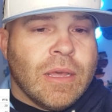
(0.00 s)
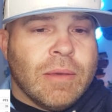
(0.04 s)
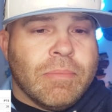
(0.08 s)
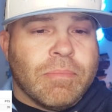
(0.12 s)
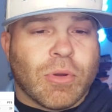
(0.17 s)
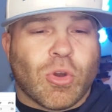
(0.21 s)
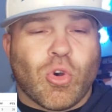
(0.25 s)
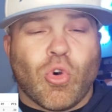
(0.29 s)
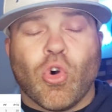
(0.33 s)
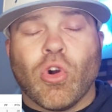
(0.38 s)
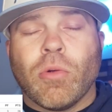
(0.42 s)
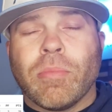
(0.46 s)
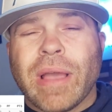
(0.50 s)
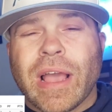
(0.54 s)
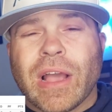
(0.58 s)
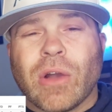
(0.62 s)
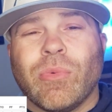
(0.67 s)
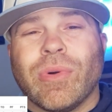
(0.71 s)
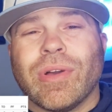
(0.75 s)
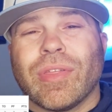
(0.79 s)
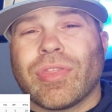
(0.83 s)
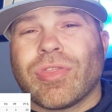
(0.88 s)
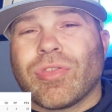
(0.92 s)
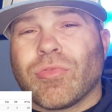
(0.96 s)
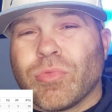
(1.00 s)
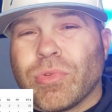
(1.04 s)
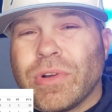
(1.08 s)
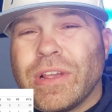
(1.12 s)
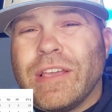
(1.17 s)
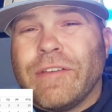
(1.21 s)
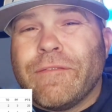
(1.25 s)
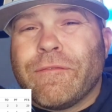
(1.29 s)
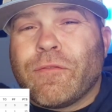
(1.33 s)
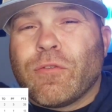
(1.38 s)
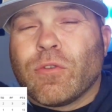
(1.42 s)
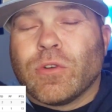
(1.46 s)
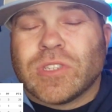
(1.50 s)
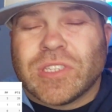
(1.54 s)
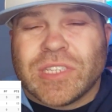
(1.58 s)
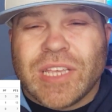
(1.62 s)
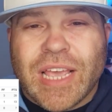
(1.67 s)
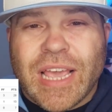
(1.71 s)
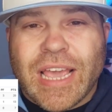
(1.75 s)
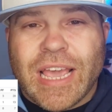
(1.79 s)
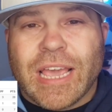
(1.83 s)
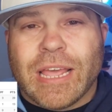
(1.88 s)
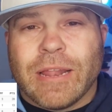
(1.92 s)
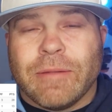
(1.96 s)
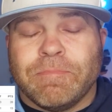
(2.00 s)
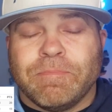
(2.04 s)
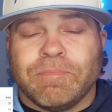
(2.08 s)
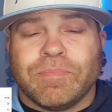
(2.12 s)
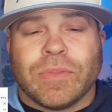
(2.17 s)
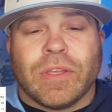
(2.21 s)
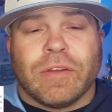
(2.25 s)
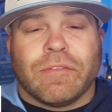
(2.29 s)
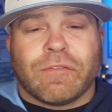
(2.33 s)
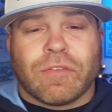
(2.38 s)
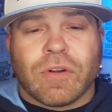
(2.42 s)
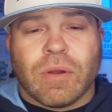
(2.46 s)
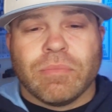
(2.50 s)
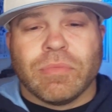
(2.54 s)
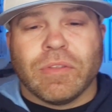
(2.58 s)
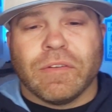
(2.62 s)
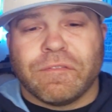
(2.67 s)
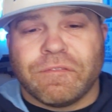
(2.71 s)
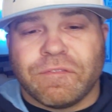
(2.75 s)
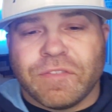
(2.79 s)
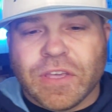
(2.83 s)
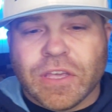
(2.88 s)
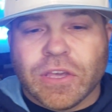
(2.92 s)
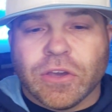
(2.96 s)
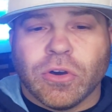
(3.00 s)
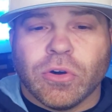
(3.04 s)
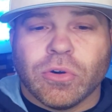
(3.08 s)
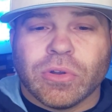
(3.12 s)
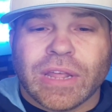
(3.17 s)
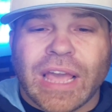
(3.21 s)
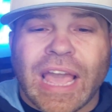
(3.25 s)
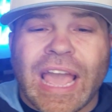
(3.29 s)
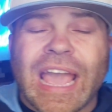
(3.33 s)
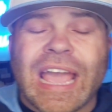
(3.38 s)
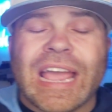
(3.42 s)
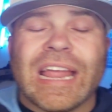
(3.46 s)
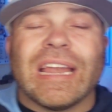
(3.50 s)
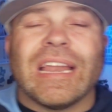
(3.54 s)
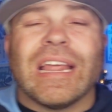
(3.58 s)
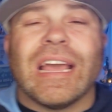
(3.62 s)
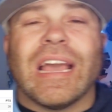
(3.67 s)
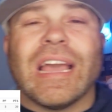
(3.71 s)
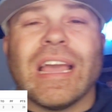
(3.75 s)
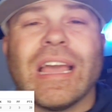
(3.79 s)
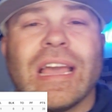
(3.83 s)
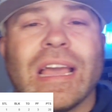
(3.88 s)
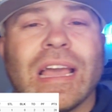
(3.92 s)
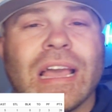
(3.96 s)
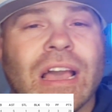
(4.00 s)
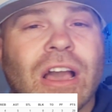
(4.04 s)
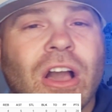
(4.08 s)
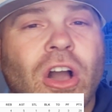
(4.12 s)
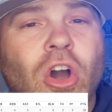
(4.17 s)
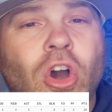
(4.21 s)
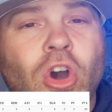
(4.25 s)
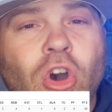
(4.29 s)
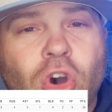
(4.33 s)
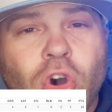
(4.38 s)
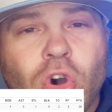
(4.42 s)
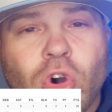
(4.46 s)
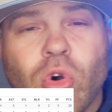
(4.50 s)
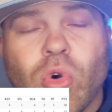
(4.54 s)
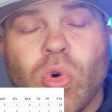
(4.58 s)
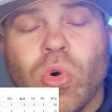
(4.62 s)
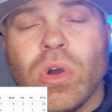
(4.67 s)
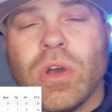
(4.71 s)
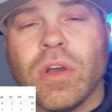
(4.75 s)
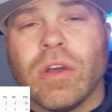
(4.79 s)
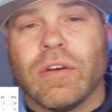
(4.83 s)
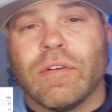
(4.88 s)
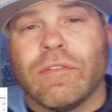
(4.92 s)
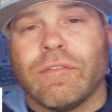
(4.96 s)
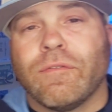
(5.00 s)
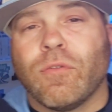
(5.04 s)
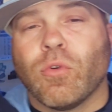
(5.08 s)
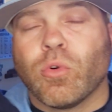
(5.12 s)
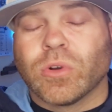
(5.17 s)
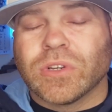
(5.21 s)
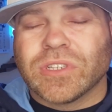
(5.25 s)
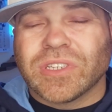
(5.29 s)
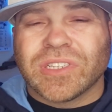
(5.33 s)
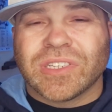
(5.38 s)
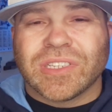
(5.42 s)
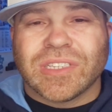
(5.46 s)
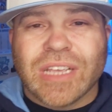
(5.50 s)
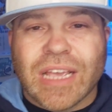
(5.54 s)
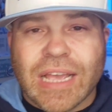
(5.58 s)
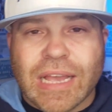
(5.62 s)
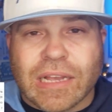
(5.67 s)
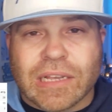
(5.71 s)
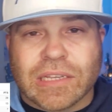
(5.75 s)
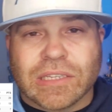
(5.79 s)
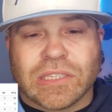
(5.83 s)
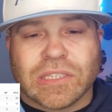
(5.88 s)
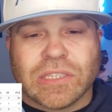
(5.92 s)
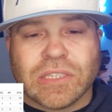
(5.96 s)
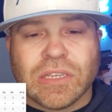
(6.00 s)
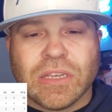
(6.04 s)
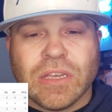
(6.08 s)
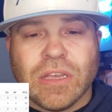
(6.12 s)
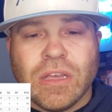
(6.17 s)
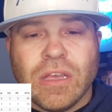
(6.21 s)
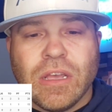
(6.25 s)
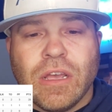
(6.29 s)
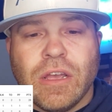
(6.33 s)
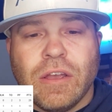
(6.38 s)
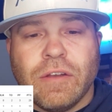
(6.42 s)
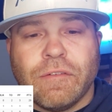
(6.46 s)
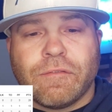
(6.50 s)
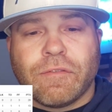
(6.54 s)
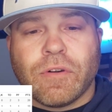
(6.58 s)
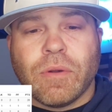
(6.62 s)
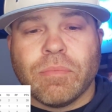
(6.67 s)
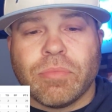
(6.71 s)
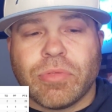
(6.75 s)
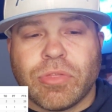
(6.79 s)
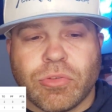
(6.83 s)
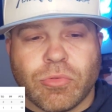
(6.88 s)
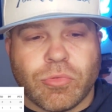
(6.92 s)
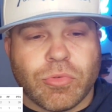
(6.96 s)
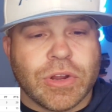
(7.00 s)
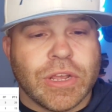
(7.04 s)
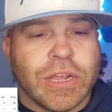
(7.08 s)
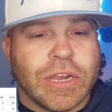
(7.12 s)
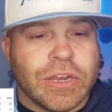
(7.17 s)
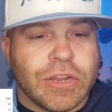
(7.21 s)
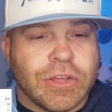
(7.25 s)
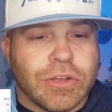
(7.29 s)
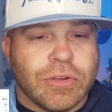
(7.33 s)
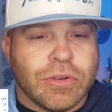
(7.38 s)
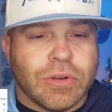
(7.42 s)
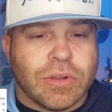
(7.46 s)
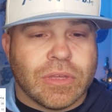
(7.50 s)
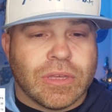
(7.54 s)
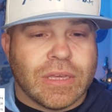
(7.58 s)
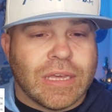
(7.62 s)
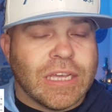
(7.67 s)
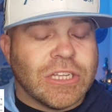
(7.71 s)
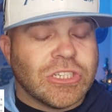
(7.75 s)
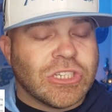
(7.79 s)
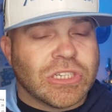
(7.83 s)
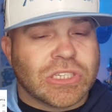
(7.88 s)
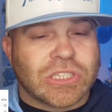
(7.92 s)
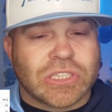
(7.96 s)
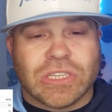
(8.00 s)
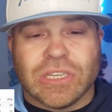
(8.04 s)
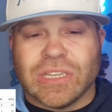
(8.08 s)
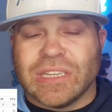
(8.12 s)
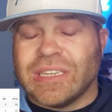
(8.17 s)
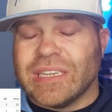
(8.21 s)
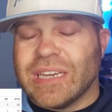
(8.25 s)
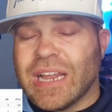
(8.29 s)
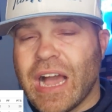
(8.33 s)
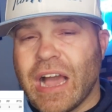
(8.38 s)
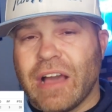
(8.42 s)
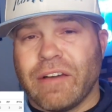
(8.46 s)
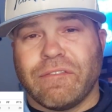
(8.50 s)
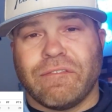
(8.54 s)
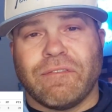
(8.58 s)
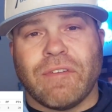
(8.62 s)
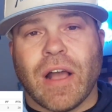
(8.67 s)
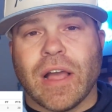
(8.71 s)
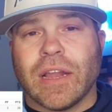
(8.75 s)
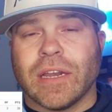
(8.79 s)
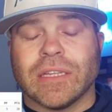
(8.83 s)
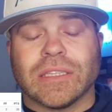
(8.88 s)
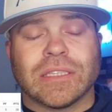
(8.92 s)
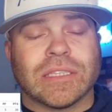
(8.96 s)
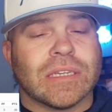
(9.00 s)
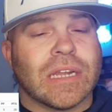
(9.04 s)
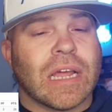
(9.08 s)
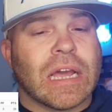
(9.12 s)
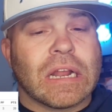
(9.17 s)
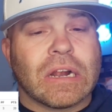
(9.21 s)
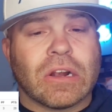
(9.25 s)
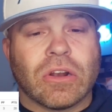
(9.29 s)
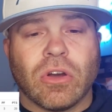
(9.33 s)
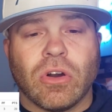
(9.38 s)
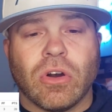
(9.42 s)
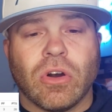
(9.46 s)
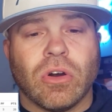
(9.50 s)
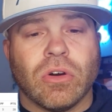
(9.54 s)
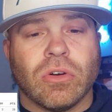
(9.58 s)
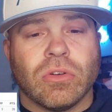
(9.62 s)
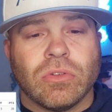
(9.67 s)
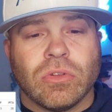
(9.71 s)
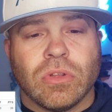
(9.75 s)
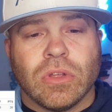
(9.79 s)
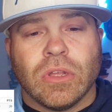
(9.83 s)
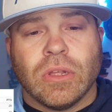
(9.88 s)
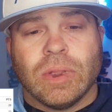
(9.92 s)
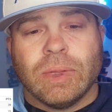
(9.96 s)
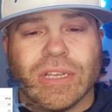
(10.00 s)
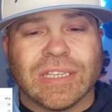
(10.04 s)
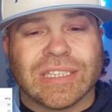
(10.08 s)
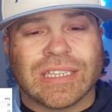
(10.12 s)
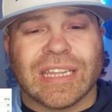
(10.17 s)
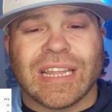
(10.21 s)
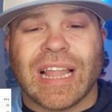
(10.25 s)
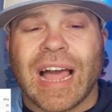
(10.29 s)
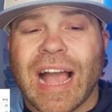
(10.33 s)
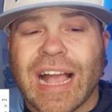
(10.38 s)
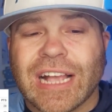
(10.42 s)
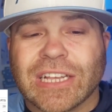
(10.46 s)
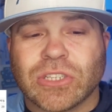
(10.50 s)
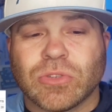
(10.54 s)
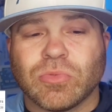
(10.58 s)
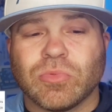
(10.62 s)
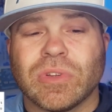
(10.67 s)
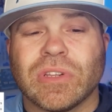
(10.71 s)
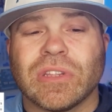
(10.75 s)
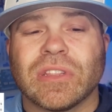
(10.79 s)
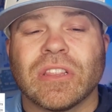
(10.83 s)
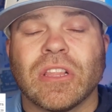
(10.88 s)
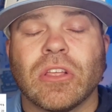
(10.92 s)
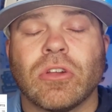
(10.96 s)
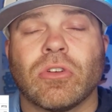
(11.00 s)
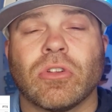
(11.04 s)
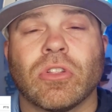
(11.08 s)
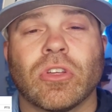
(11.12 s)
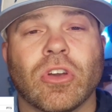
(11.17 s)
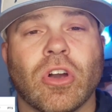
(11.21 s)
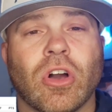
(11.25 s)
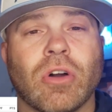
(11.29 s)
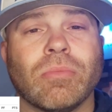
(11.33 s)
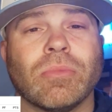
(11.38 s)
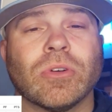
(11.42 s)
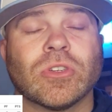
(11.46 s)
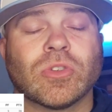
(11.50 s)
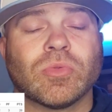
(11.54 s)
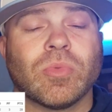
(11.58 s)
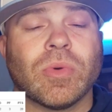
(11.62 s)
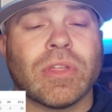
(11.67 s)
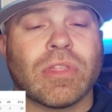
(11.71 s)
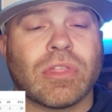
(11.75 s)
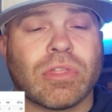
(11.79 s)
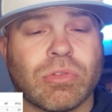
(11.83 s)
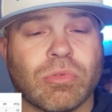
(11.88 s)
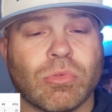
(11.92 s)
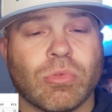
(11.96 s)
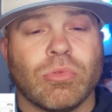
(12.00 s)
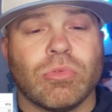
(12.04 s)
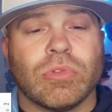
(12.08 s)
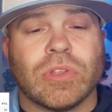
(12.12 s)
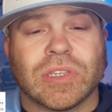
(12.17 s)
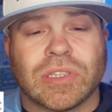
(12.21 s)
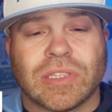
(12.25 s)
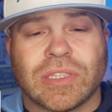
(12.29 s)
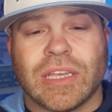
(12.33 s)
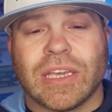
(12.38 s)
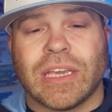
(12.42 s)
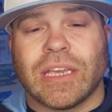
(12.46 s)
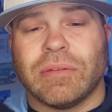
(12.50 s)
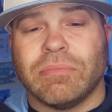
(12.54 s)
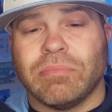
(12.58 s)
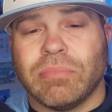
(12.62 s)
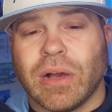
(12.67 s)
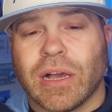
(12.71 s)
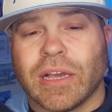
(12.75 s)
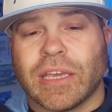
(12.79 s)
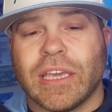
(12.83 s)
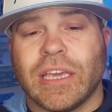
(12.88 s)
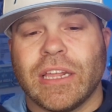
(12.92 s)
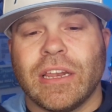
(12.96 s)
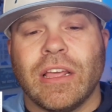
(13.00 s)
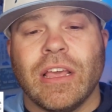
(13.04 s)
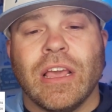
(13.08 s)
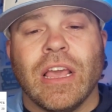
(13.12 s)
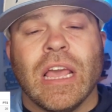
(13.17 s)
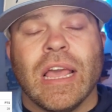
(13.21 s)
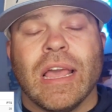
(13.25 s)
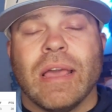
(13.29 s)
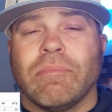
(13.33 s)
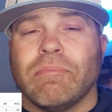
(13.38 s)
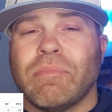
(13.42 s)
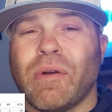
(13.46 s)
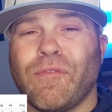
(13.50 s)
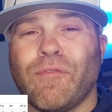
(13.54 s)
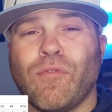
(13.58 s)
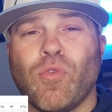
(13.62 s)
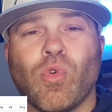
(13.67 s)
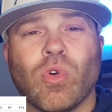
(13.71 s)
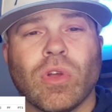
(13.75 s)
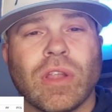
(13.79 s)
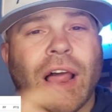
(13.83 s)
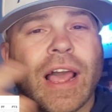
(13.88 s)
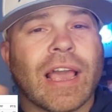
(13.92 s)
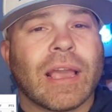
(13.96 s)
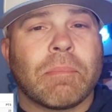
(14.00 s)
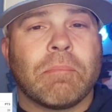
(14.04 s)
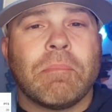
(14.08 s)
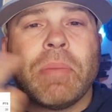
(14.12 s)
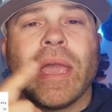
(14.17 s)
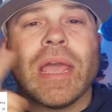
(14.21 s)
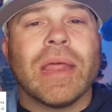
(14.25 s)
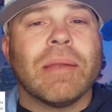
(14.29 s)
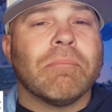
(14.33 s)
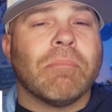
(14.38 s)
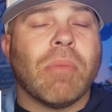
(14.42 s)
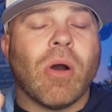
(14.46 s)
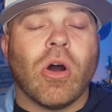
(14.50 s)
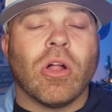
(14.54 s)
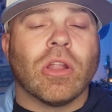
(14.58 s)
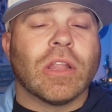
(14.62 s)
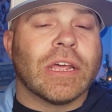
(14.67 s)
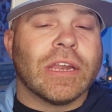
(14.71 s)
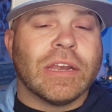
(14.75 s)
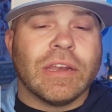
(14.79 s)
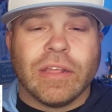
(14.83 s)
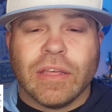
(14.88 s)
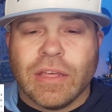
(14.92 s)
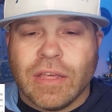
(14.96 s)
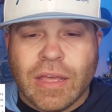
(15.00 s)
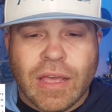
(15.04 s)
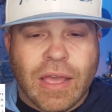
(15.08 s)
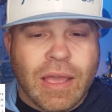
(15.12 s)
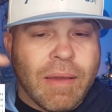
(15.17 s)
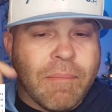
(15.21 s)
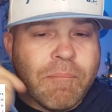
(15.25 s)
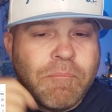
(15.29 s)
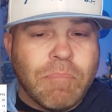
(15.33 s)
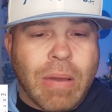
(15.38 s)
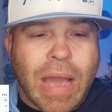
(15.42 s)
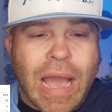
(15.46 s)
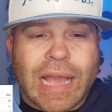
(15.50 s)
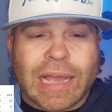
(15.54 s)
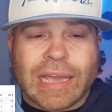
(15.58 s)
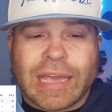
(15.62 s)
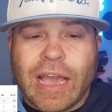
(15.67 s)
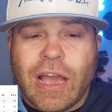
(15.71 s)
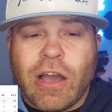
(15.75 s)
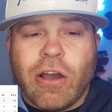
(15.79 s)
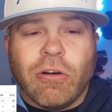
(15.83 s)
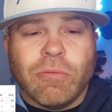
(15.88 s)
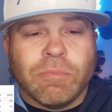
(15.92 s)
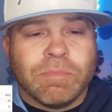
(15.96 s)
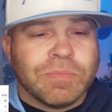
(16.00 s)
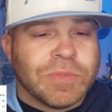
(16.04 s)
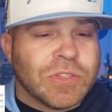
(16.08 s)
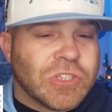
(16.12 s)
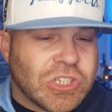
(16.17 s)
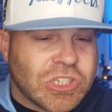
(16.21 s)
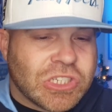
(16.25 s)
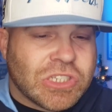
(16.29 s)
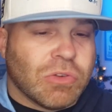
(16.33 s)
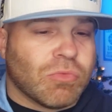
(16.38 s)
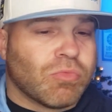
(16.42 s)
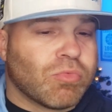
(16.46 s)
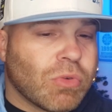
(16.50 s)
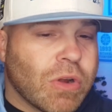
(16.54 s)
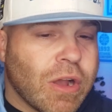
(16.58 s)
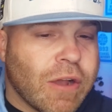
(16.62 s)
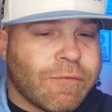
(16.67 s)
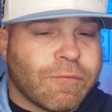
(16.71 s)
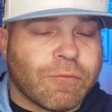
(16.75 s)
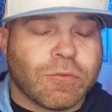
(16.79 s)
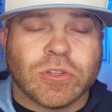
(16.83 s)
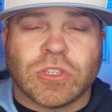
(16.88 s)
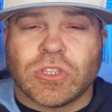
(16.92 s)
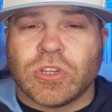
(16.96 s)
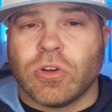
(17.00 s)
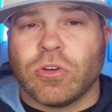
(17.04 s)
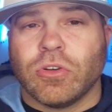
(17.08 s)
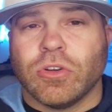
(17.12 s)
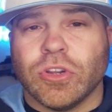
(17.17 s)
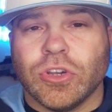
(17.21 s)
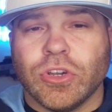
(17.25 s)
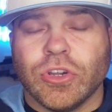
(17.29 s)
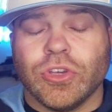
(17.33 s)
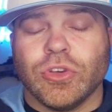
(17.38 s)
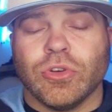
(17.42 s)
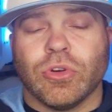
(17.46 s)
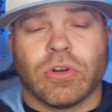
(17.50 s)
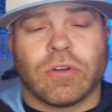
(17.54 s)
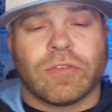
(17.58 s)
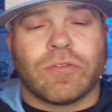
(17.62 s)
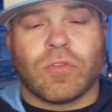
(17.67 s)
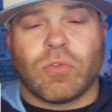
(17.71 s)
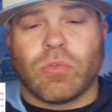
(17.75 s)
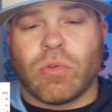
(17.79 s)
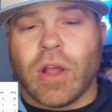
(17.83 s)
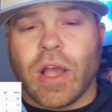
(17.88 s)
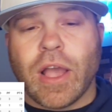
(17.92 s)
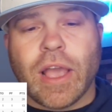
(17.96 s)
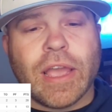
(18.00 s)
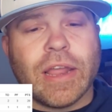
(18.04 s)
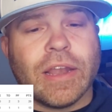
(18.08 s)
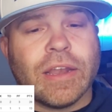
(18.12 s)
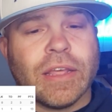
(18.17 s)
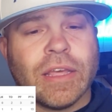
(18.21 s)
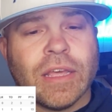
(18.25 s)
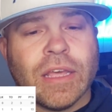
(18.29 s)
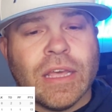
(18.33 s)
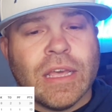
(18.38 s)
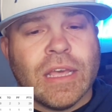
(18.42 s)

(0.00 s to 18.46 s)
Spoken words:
But Cormac went 3-for-10 from the field and 0-for-6 from three, dude. He just could not find it tonight at all. His last one literally almost went through the stinking bucket before, like, pinballing back out. Just a rough return to New York for Ryan.